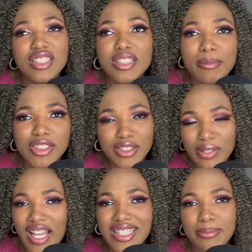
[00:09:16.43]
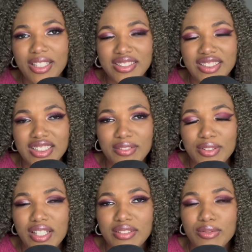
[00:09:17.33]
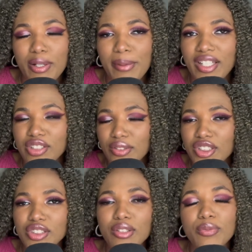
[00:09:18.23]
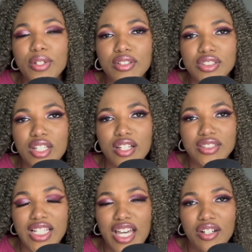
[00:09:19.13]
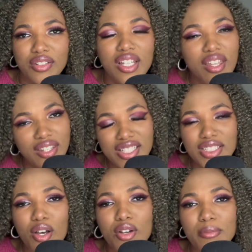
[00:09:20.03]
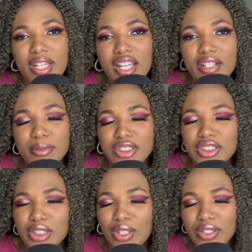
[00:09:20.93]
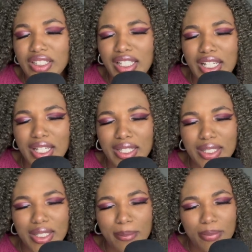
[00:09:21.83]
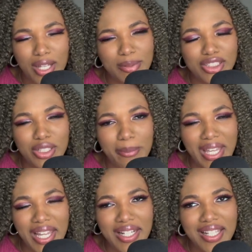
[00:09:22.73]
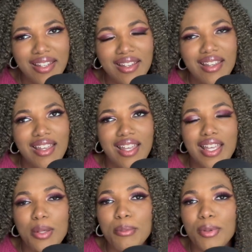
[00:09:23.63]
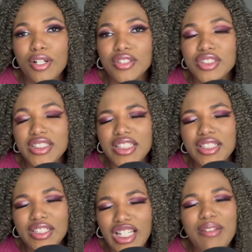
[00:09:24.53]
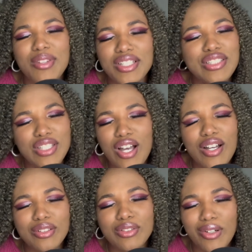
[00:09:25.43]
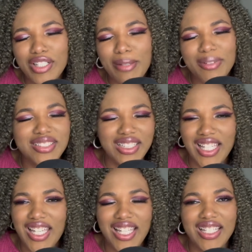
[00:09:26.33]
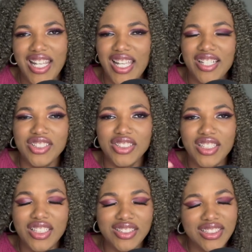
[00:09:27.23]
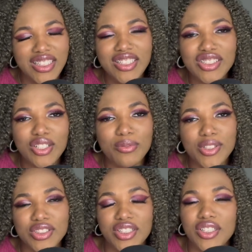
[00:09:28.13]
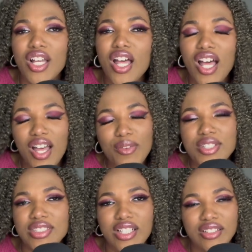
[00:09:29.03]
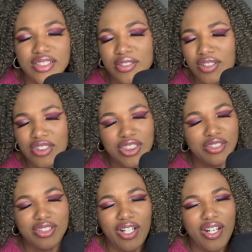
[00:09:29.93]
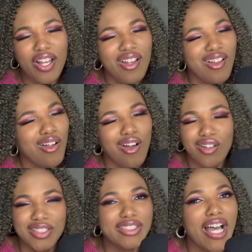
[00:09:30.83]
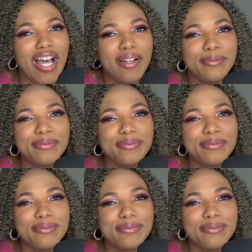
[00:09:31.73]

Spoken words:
The musical aspect itself comes from a traditional folk song titled This Old Man, which is currently in the public domain. And Bernstein loved this song growing up as a kid, and she sings her version of the song to her children all the time.